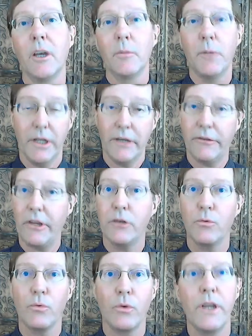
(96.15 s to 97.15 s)
But it's a
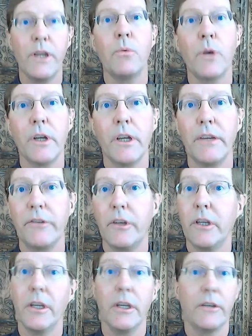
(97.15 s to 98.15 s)
great way to
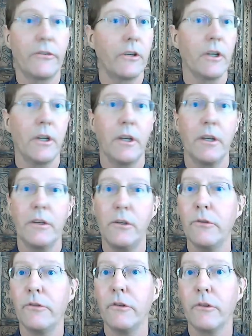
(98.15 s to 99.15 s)
get uh,
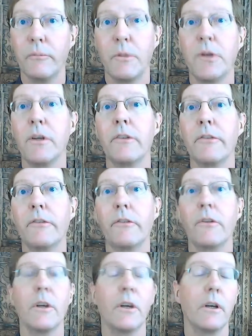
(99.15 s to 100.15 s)
user experience
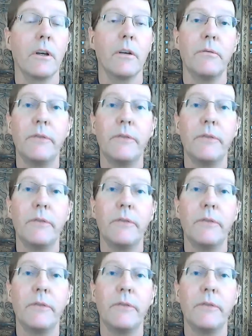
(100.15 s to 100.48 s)
uh,